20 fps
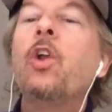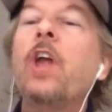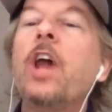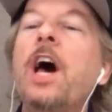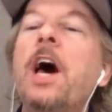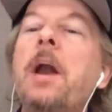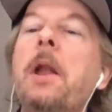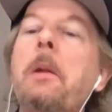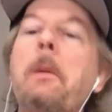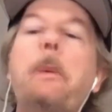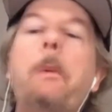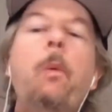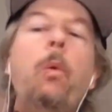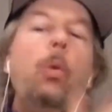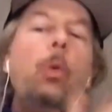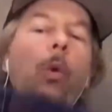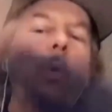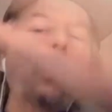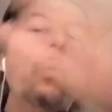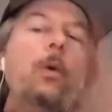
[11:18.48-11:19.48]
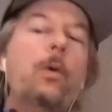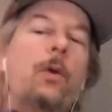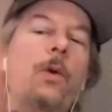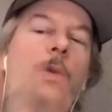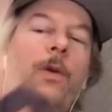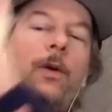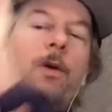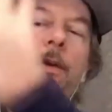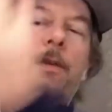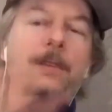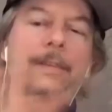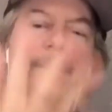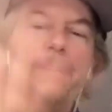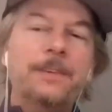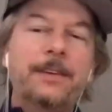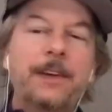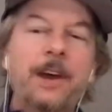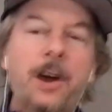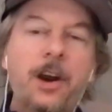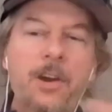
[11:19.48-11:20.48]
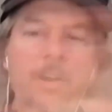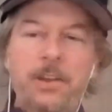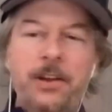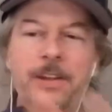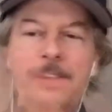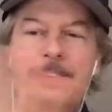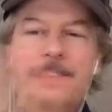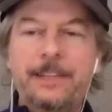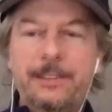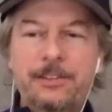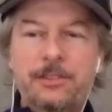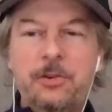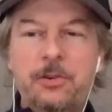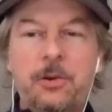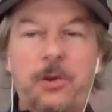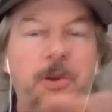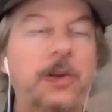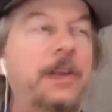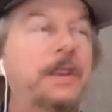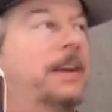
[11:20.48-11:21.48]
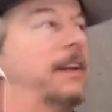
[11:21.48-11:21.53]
Hold on. Oh, you didn't see a squirrel?